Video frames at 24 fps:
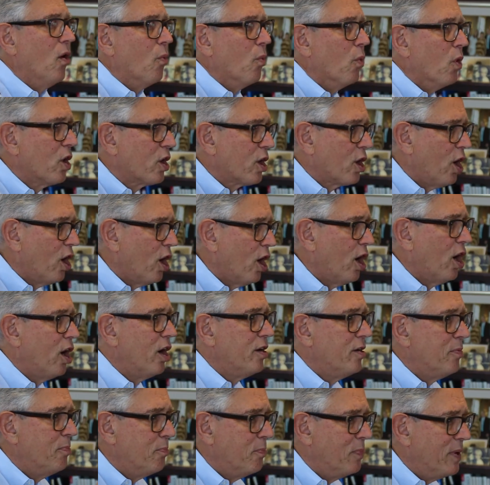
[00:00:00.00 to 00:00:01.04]
Work
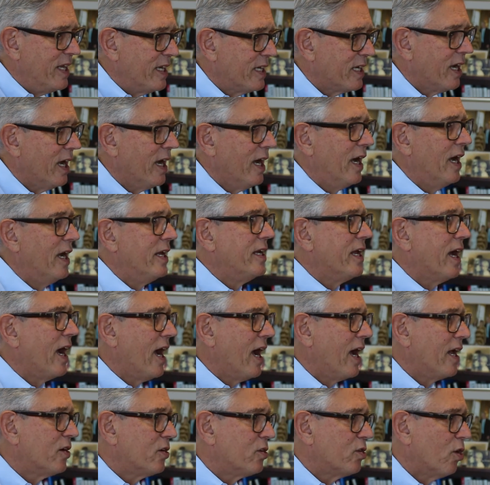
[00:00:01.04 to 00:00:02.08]
hard, be kind,
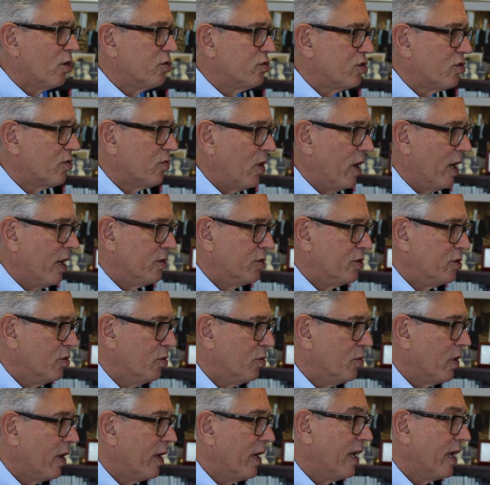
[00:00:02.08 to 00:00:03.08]
honor those around you,